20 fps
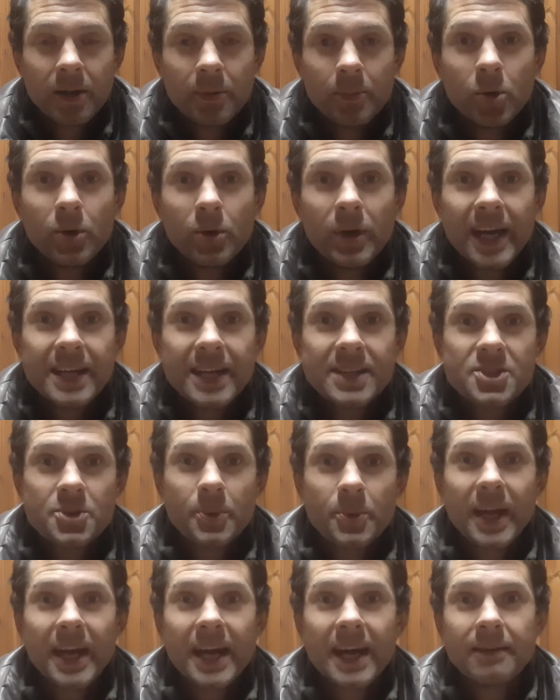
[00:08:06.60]
The more hands
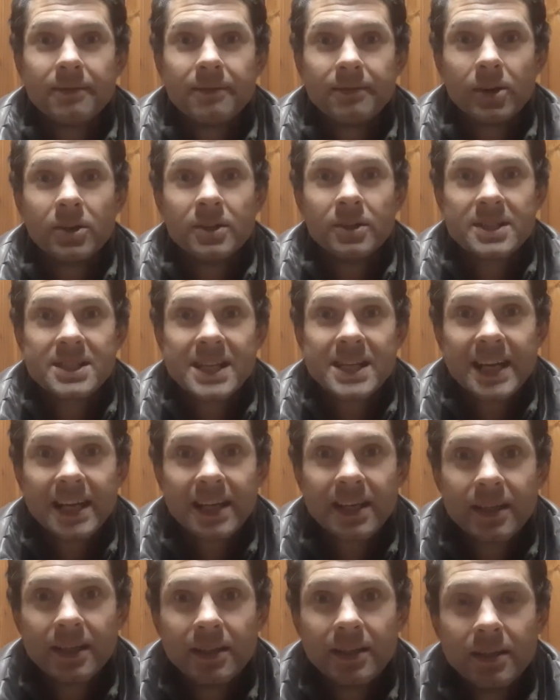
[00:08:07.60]
we have on
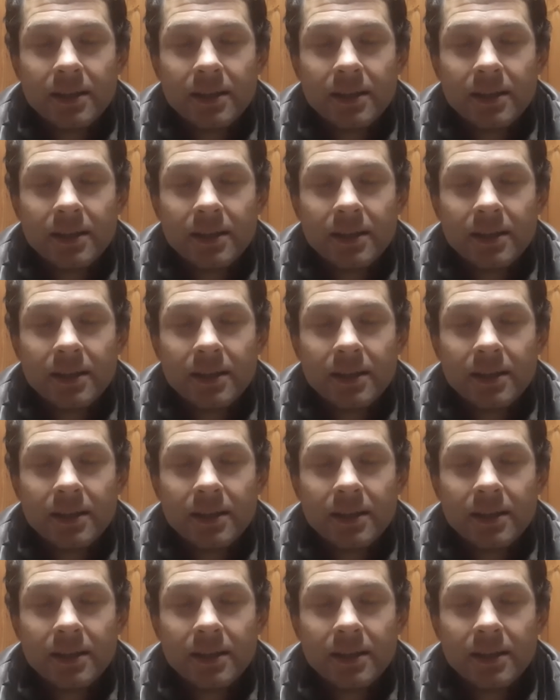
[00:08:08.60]
deck,